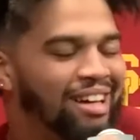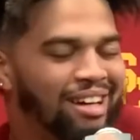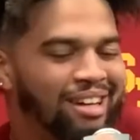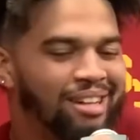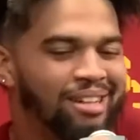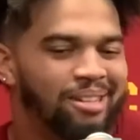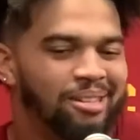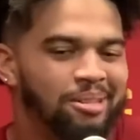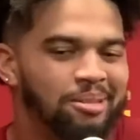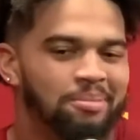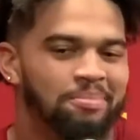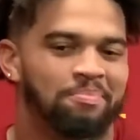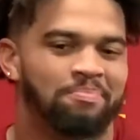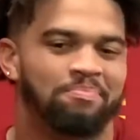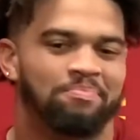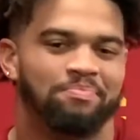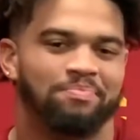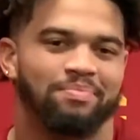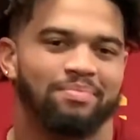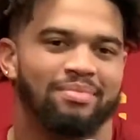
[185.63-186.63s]
um,
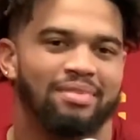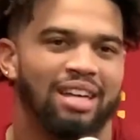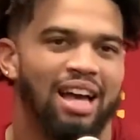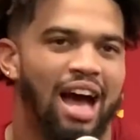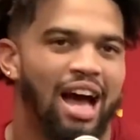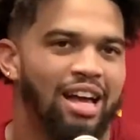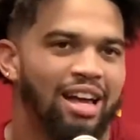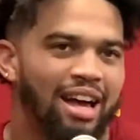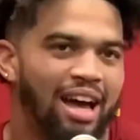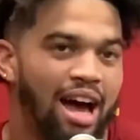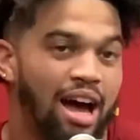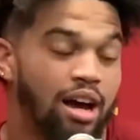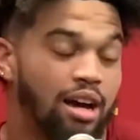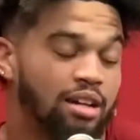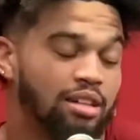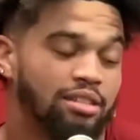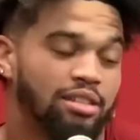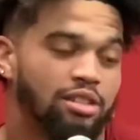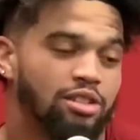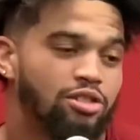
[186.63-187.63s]
I, I
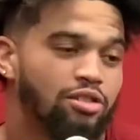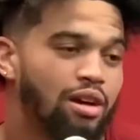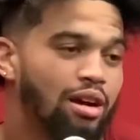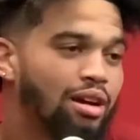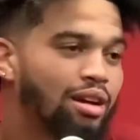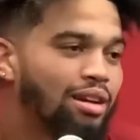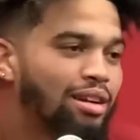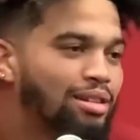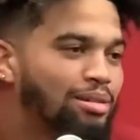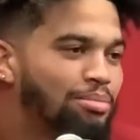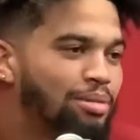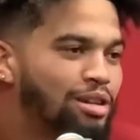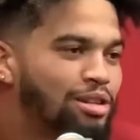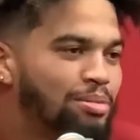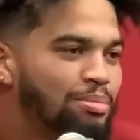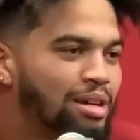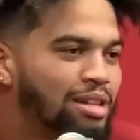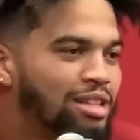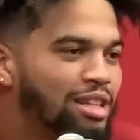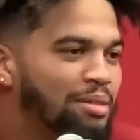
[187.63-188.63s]
honestly struggled because a bunch
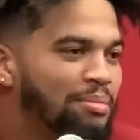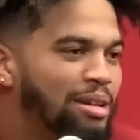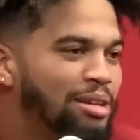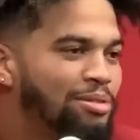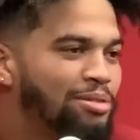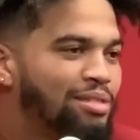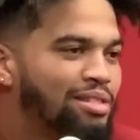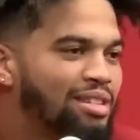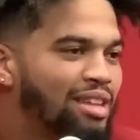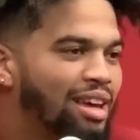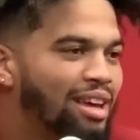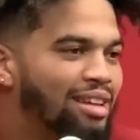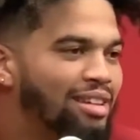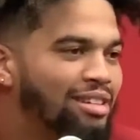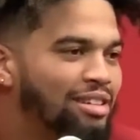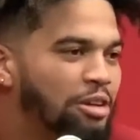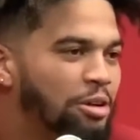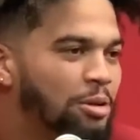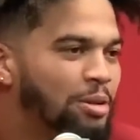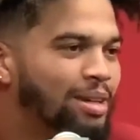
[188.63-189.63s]
of my teammates were saying
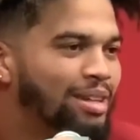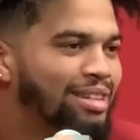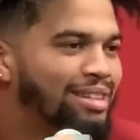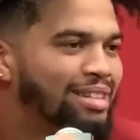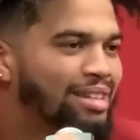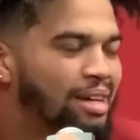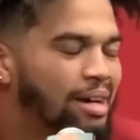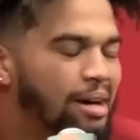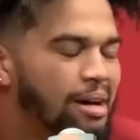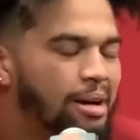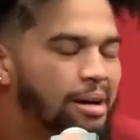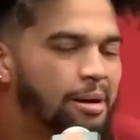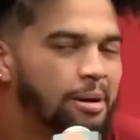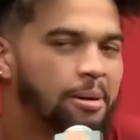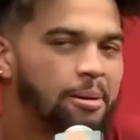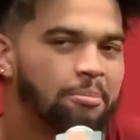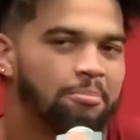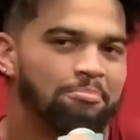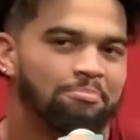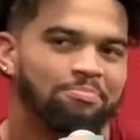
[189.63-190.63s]
do it.
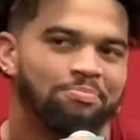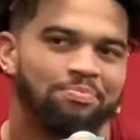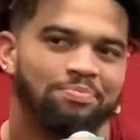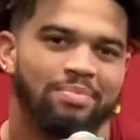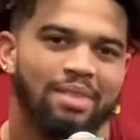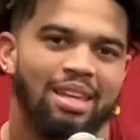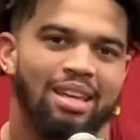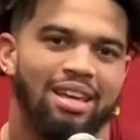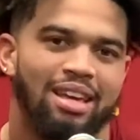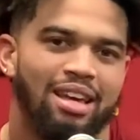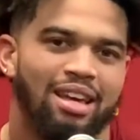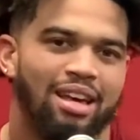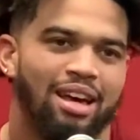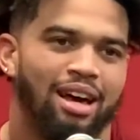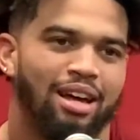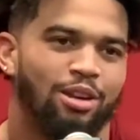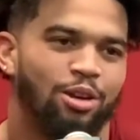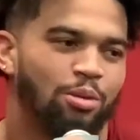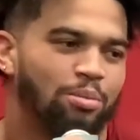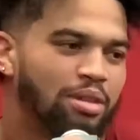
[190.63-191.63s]
Um,
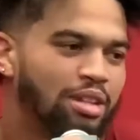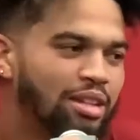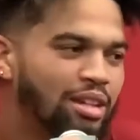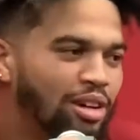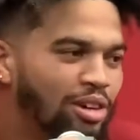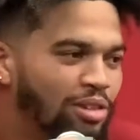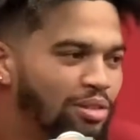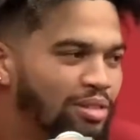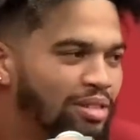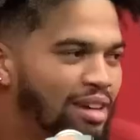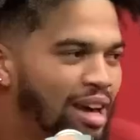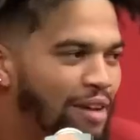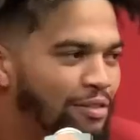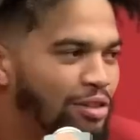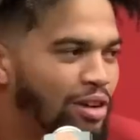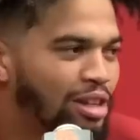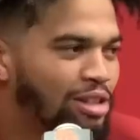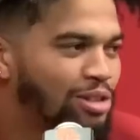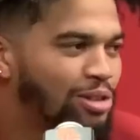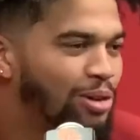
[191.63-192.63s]
I normally don't.
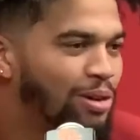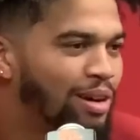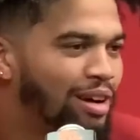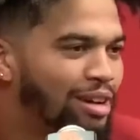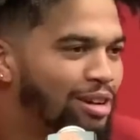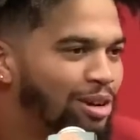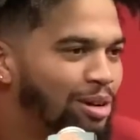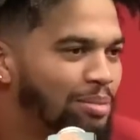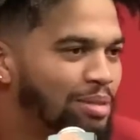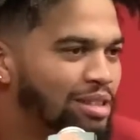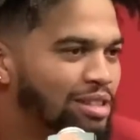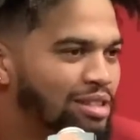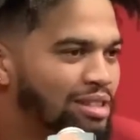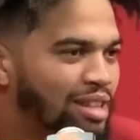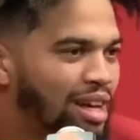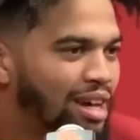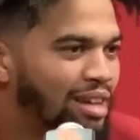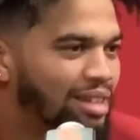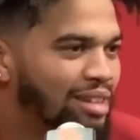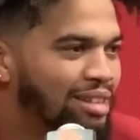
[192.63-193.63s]
After I score, I normally just
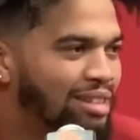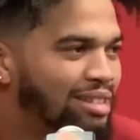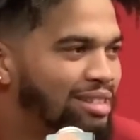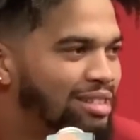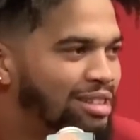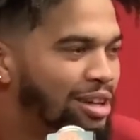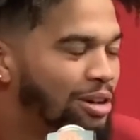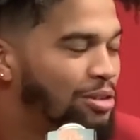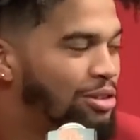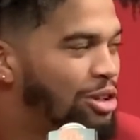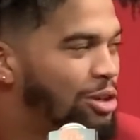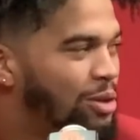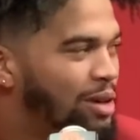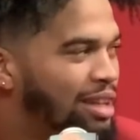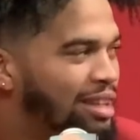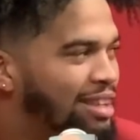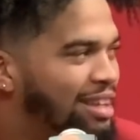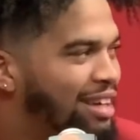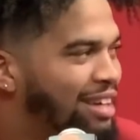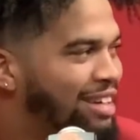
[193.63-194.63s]
kind of don't do
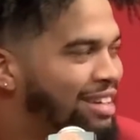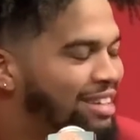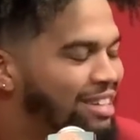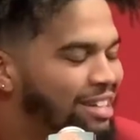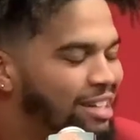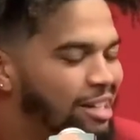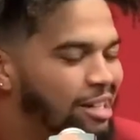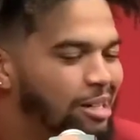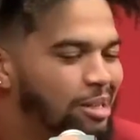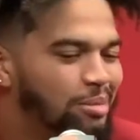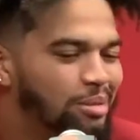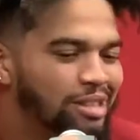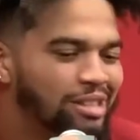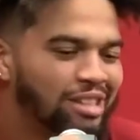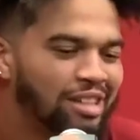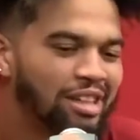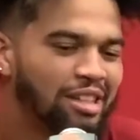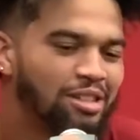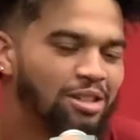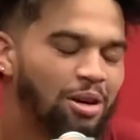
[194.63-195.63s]
anything. Um, and
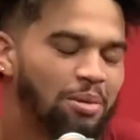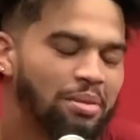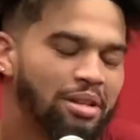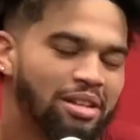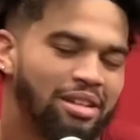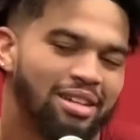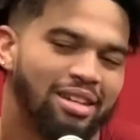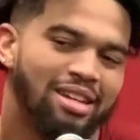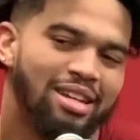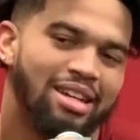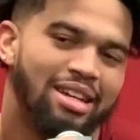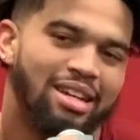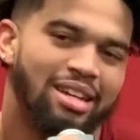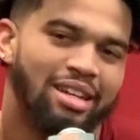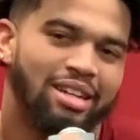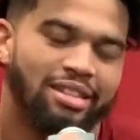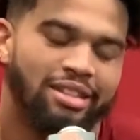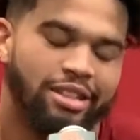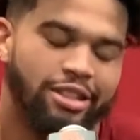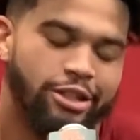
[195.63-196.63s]
so they told me
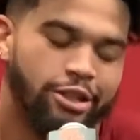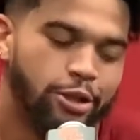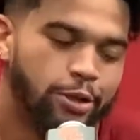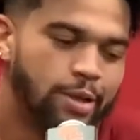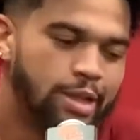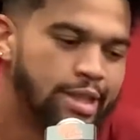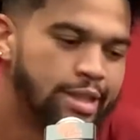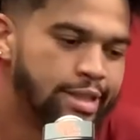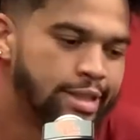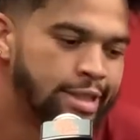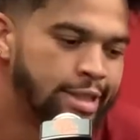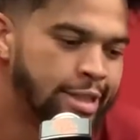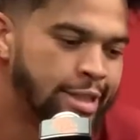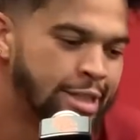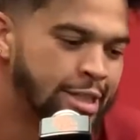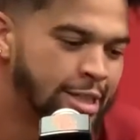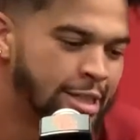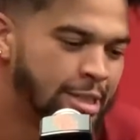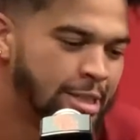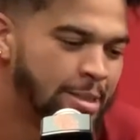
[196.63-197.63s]
to, to do it.
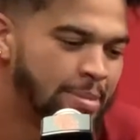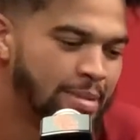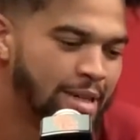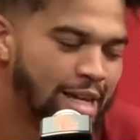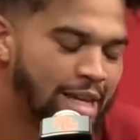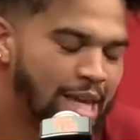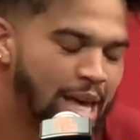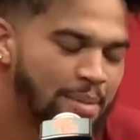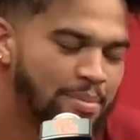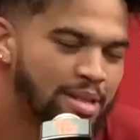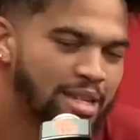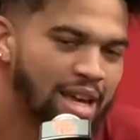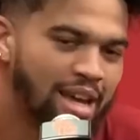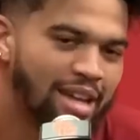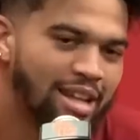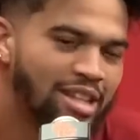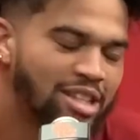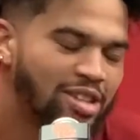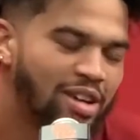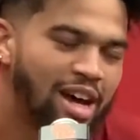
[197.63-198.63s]
Um, they kept saying
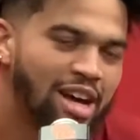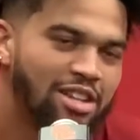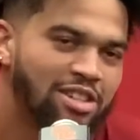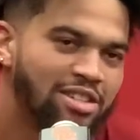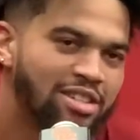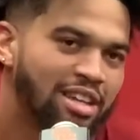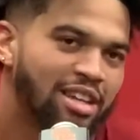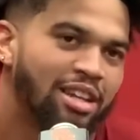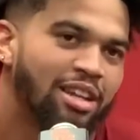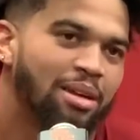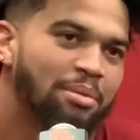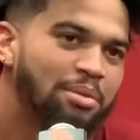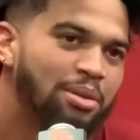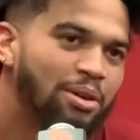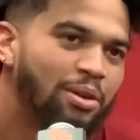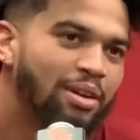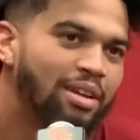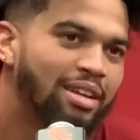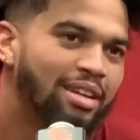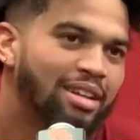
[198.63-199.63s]
it, so I just ended up
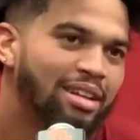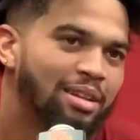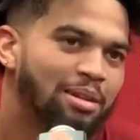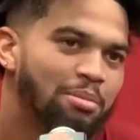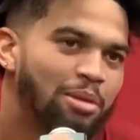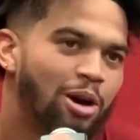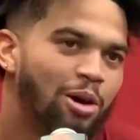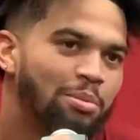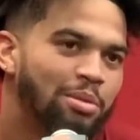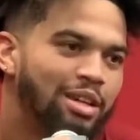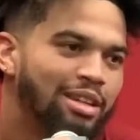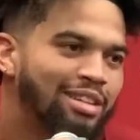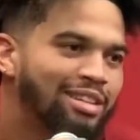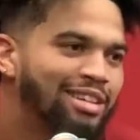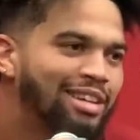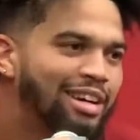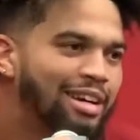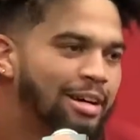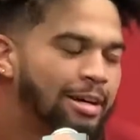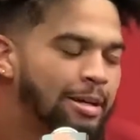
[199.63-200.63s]
doing it in the moment.
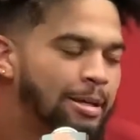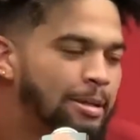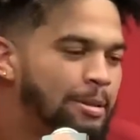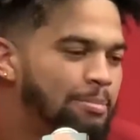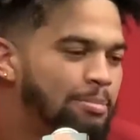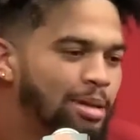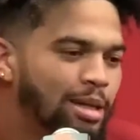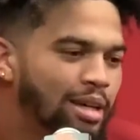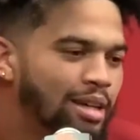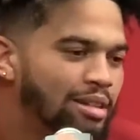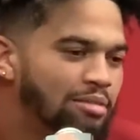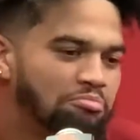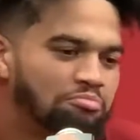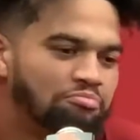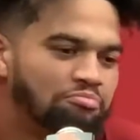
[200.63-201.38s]
Um, but